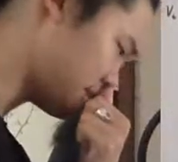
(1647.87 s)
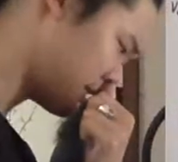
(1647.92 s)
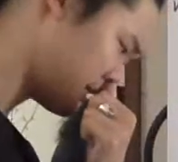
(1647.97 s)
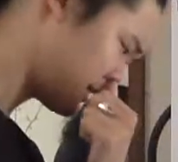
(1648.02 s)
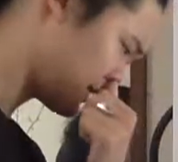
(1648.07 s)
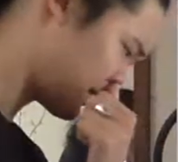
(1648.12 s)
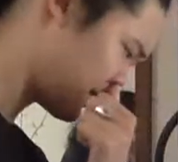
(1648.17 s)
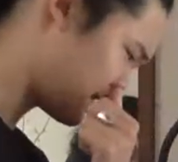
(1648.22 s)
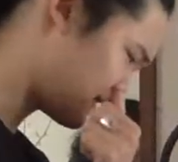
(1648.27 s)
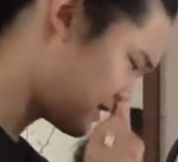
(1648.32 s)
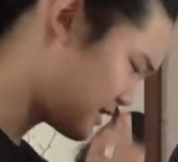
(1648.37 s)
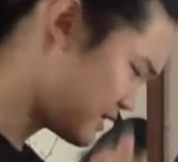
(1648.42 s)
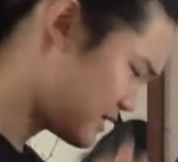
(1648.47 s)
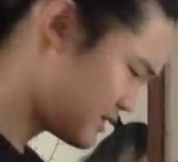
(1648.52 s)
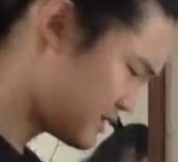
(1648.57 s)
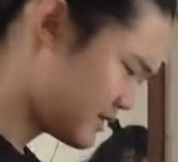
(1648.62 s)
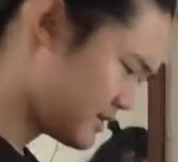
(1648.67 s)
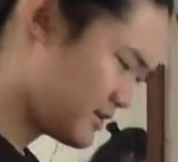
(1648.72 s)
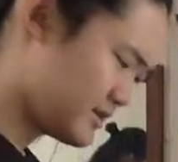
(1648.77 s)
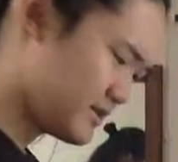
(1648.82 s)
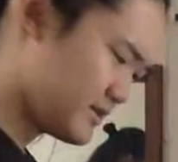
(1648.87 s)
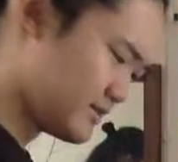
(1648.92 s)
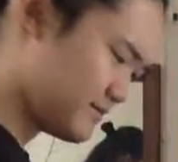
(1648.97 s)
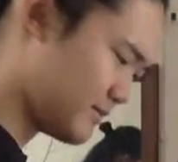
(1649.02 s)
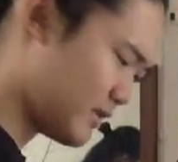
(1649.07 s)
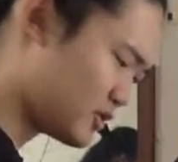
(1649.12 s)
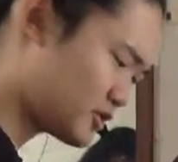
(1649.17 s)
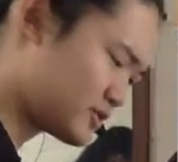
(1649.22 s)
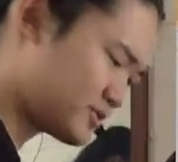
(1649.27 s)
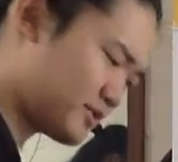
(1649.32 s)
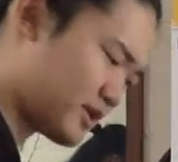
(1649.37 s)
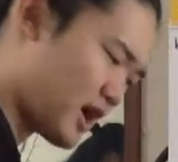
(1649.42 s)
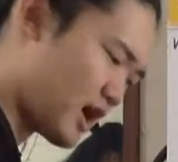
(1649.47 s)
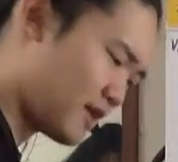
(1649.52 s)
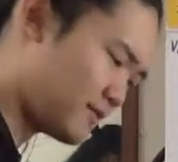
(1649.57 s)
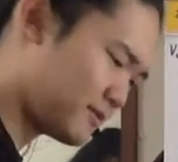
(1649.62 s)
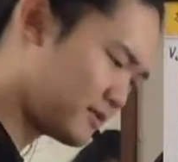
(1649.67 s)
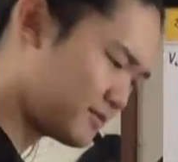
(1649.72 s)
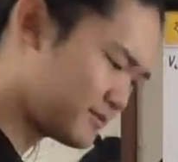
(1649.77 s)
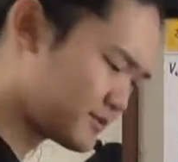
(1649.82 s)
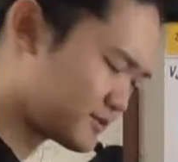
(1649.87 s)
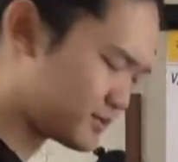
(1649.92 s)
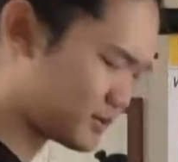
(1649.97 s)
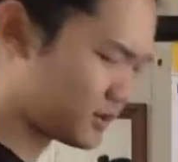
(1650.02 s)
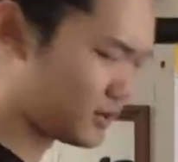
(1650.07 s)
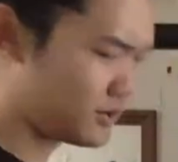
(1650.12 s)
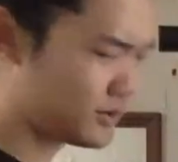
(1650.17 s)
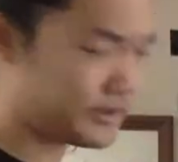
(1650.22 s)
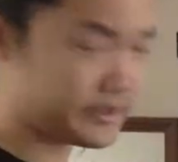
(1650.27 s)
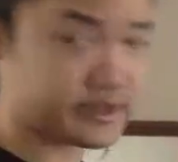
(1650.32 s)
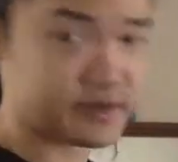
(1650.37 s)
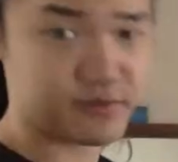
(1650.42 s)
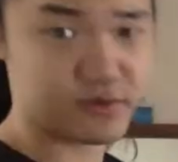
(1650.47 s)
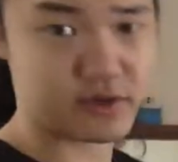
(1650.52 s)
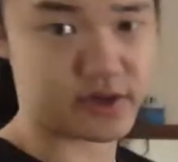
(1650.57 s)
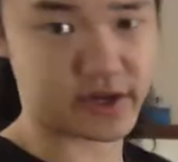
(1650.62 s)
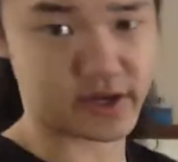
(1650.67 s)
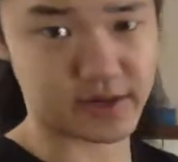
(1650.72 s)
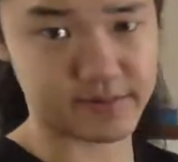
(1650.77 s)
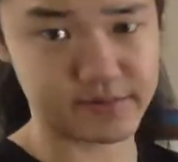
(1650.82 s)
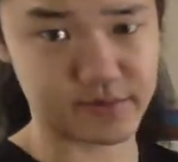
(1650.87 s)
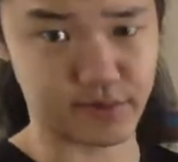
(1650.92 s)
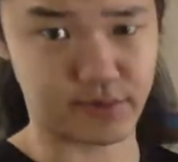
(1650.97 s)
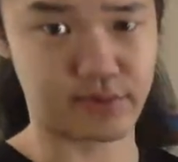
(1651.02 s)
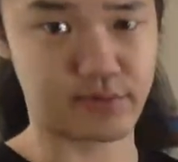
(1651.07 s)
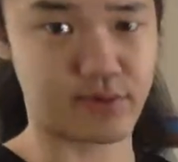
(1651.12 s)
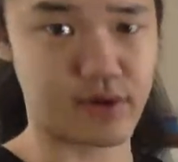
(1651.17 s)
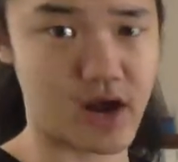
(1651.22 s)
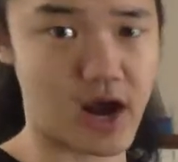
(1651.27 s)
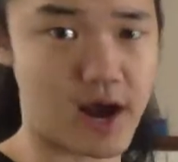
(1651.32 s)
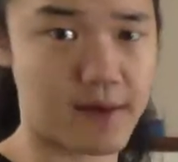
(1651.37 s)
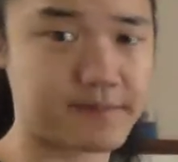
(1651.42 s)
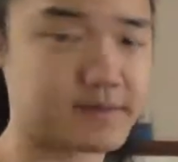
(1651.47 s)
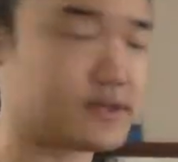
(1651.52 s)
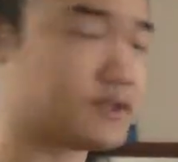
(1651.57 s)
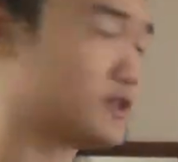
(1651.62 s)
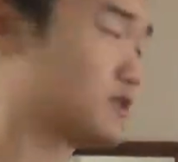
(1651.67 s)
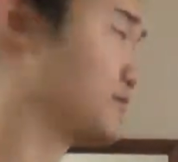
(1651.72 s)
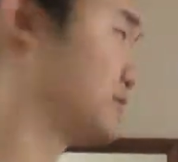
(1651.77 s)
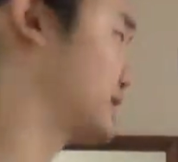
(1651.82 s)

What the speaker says: Okay, most problems will only give you like up to 3 options,